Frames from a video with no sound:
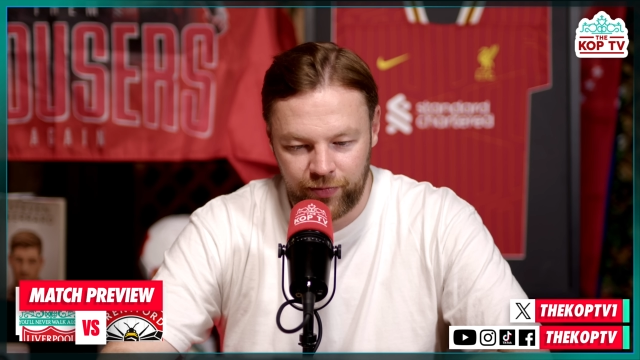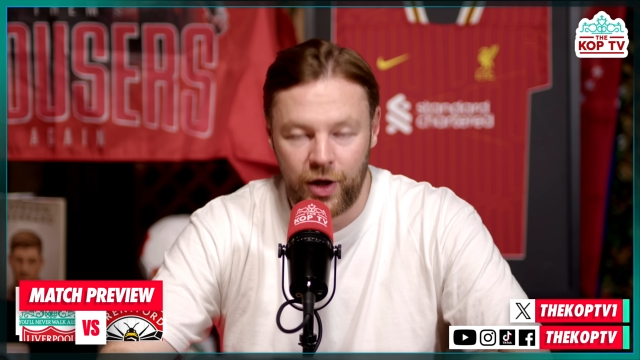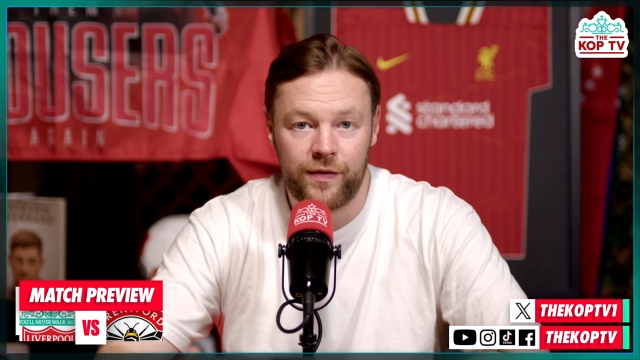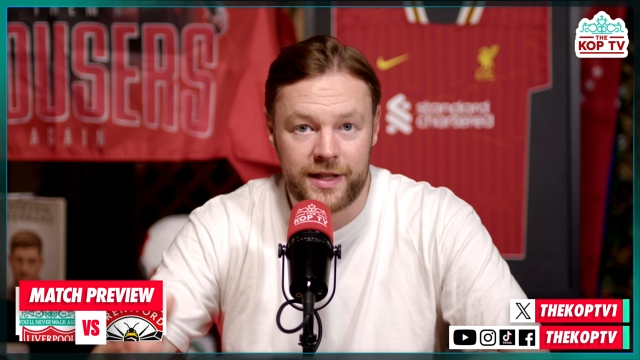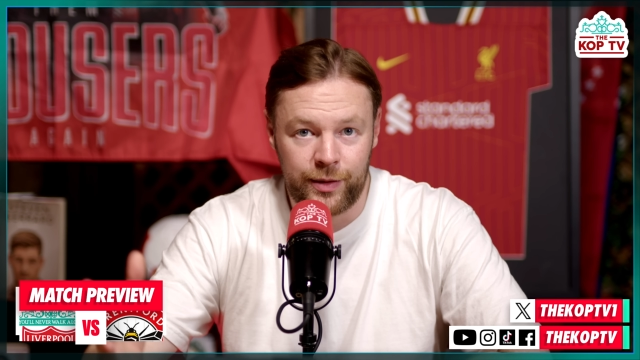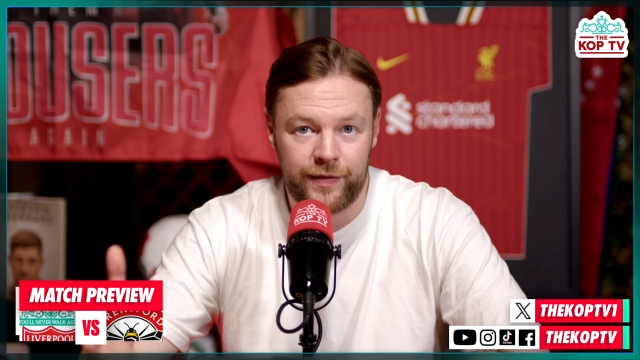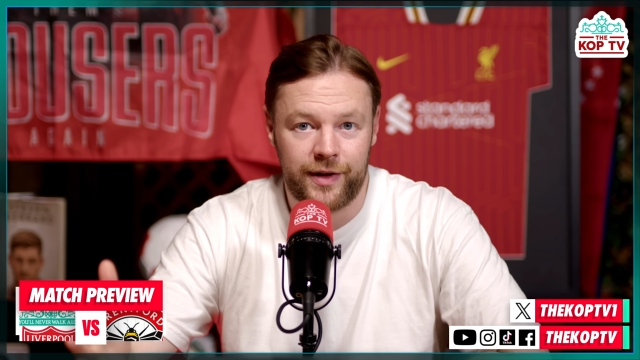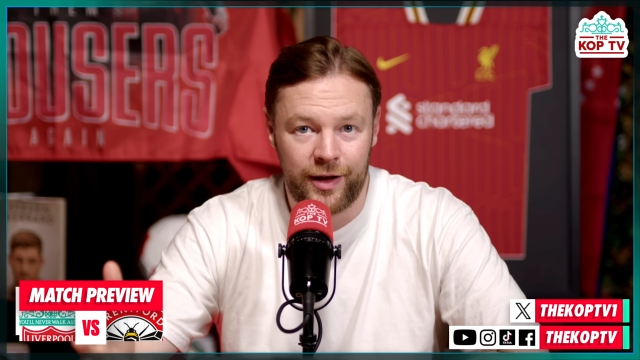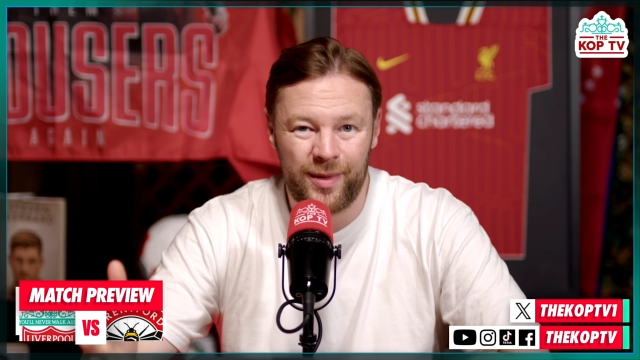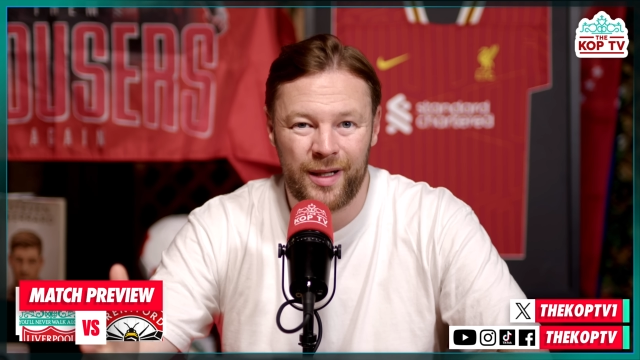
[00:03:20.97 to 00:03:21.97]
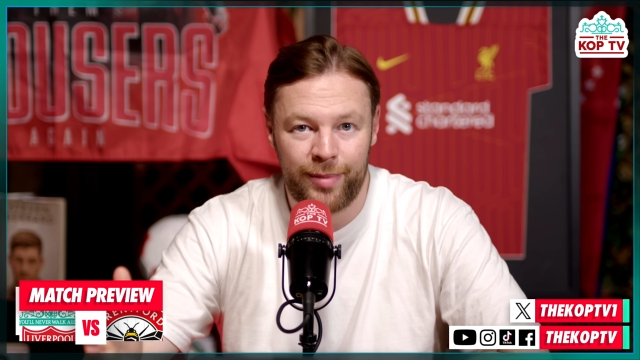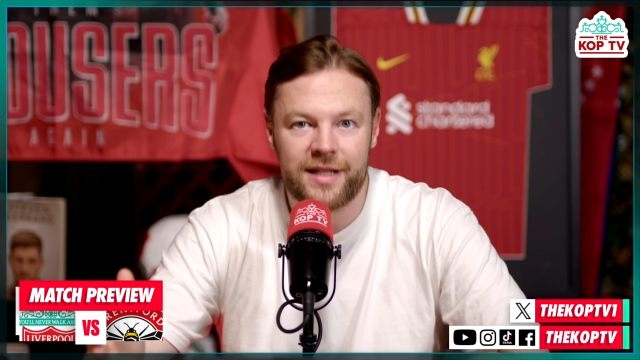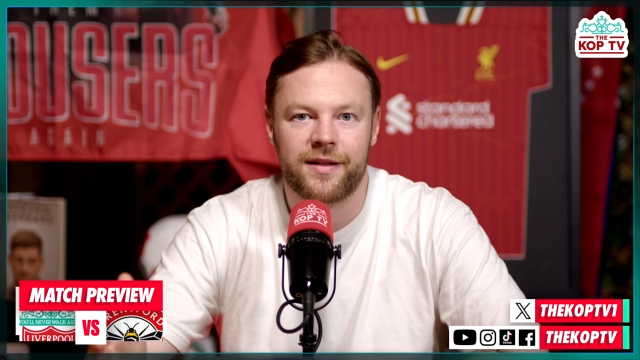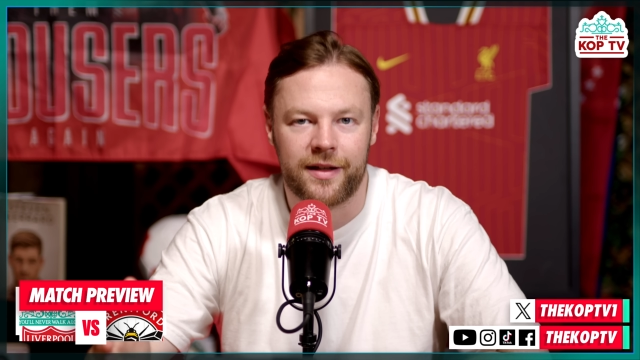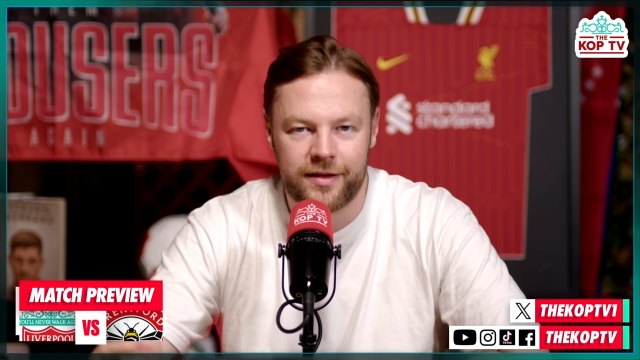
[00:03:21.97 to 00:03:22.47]
obviously we've done a bit of
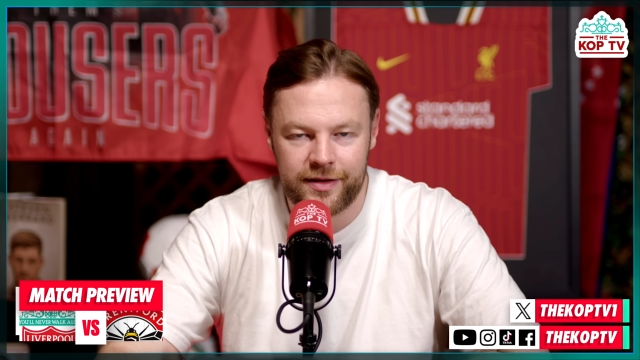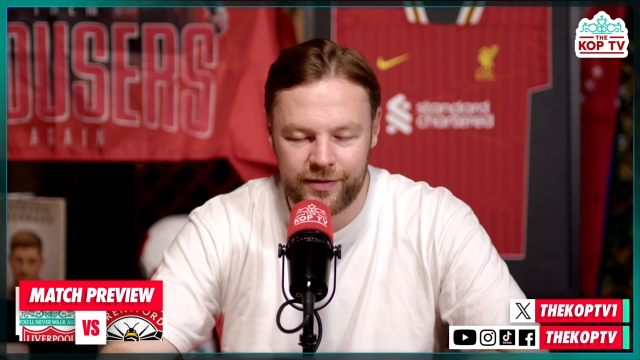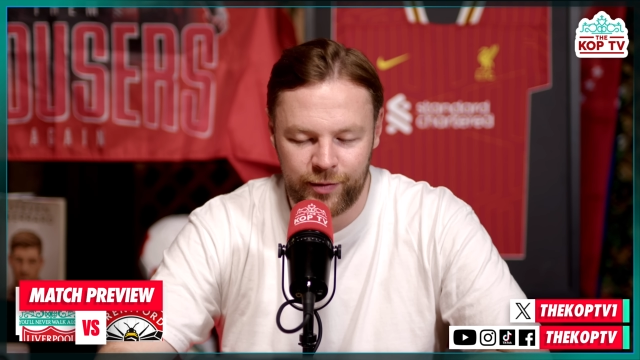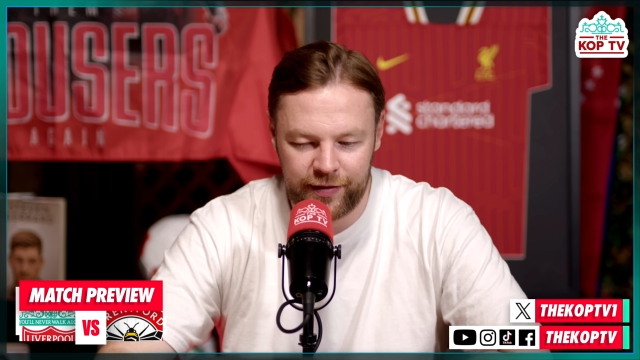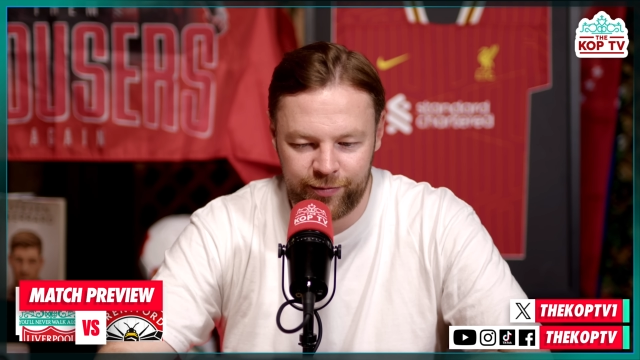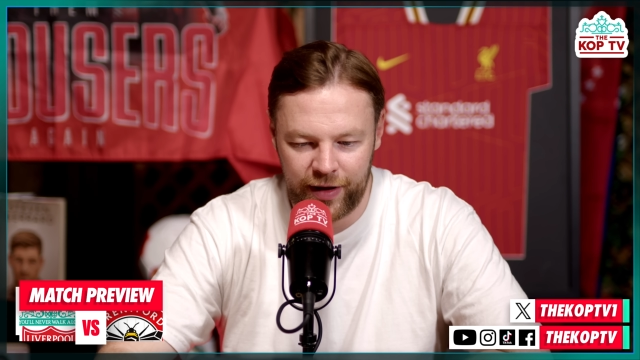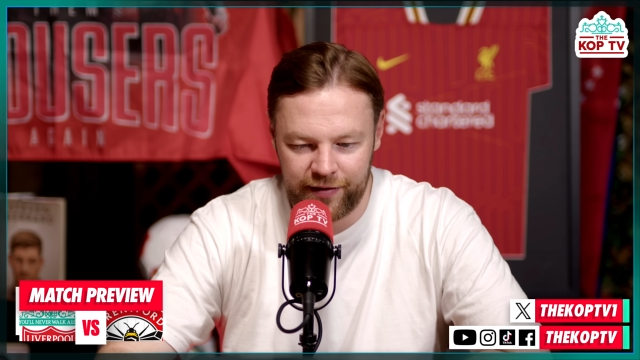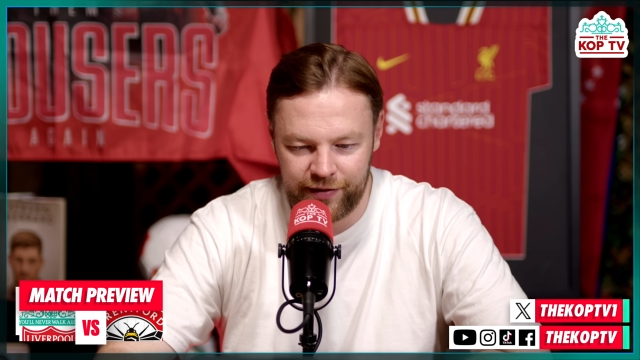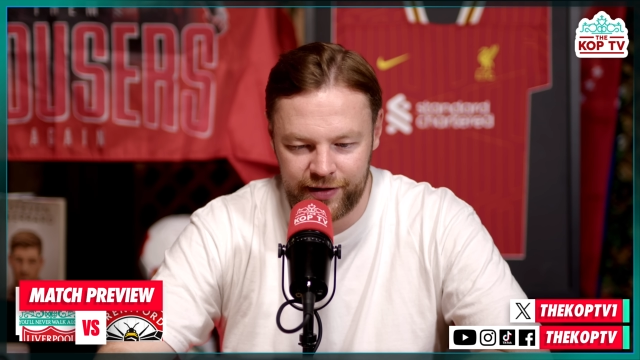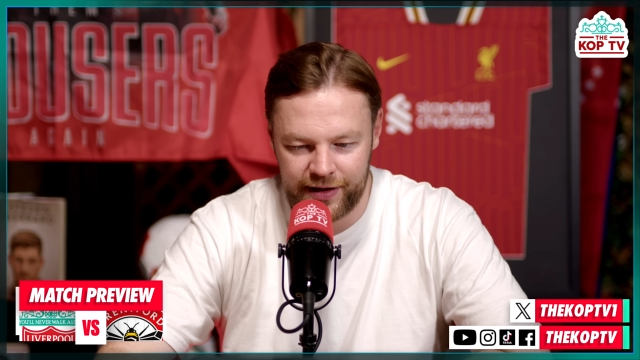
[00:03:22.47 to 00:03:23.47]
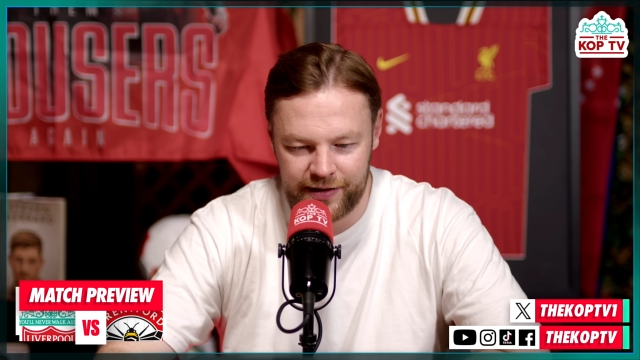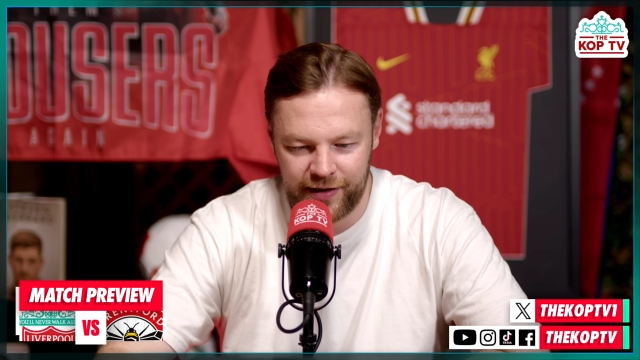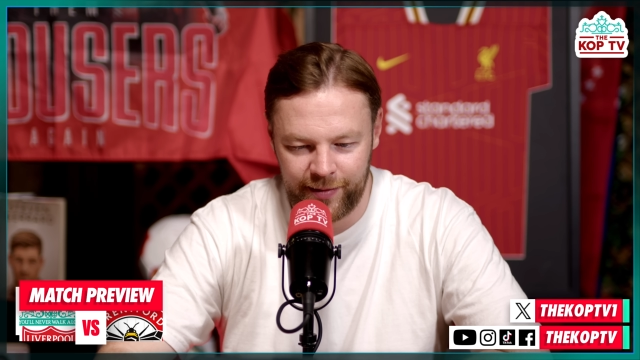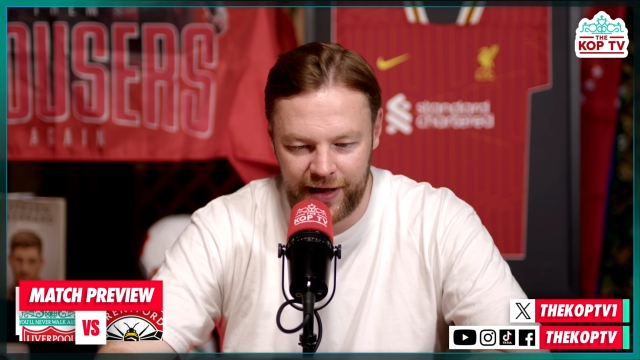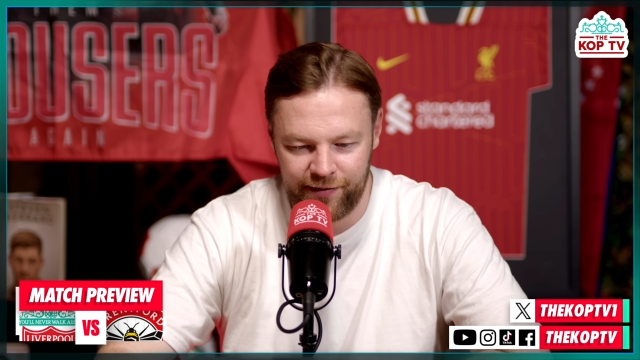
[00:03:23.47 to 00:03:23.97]
business with Brentford this
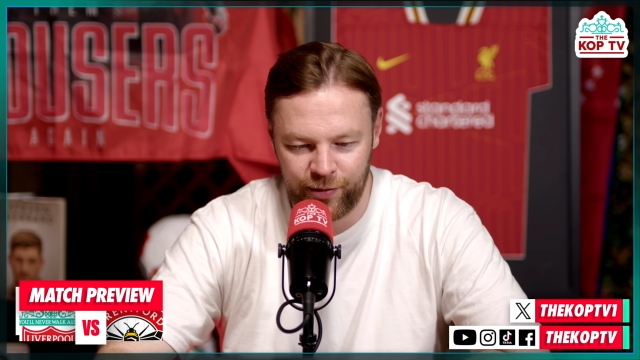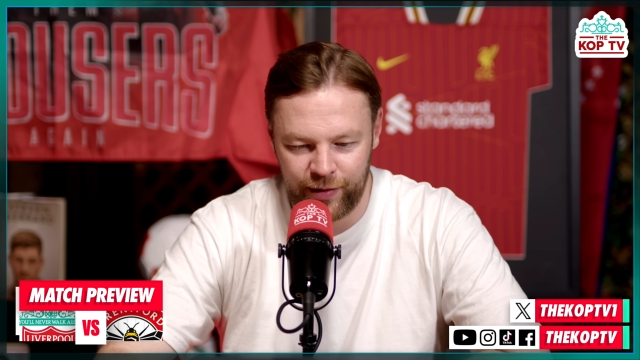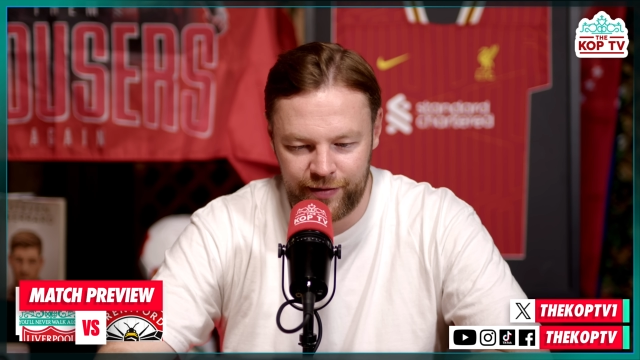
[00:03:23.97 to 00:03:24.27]
summer, haven't we?